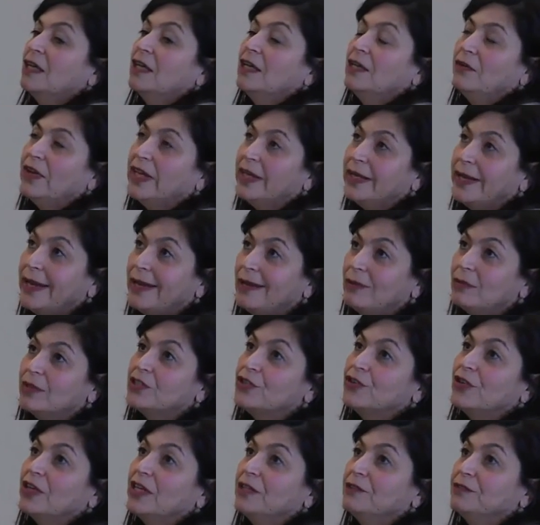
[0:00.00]
And right now
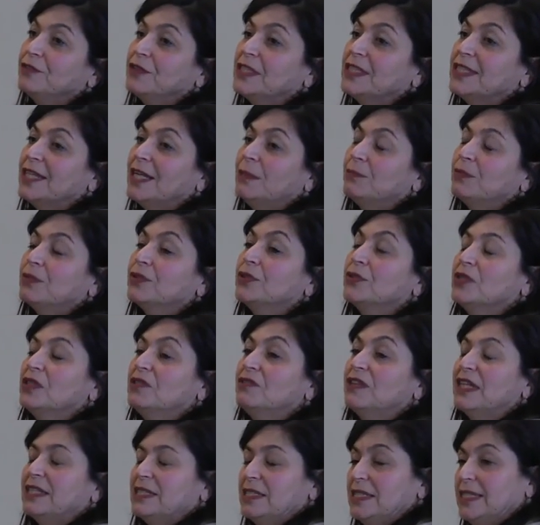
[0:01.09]
we're trying, for example, to
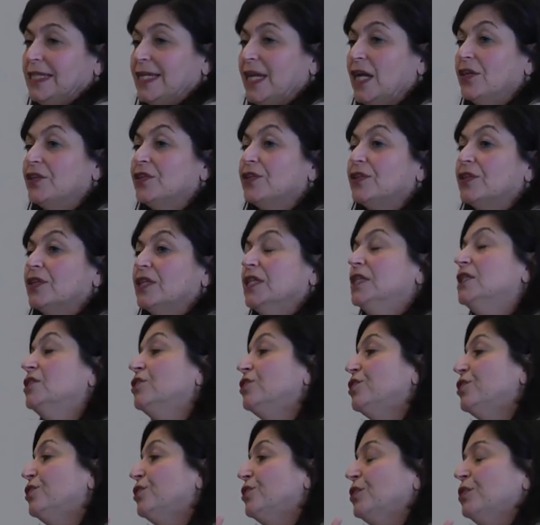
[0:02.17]
invest together
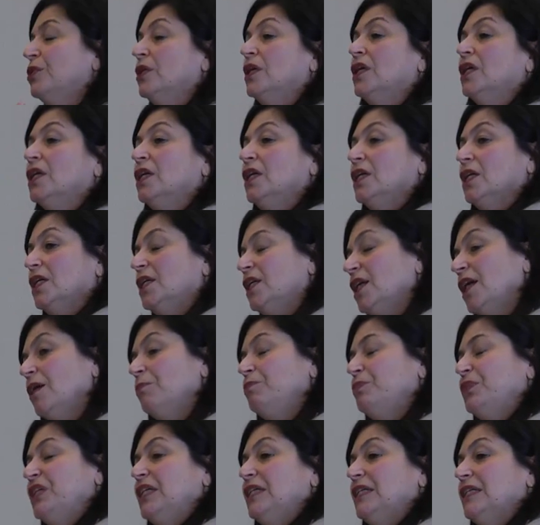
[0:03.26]
into an
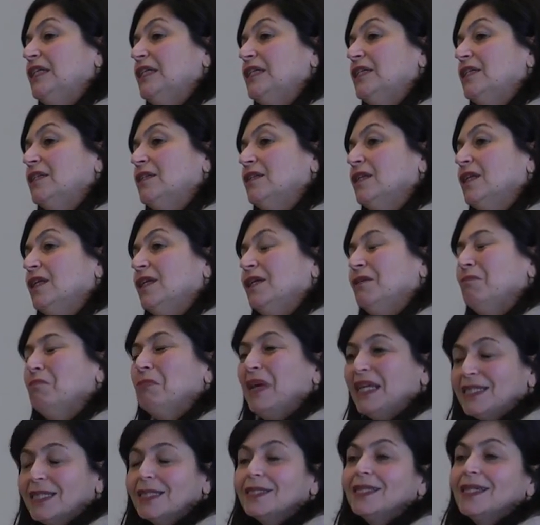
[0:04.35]
updated
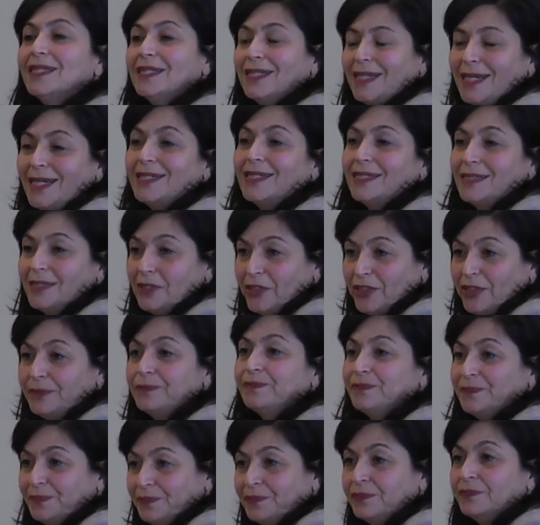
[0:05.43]
metadata editor,
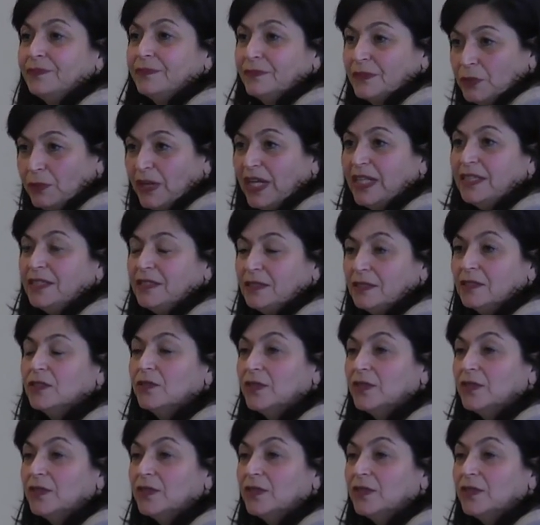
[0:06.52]
right?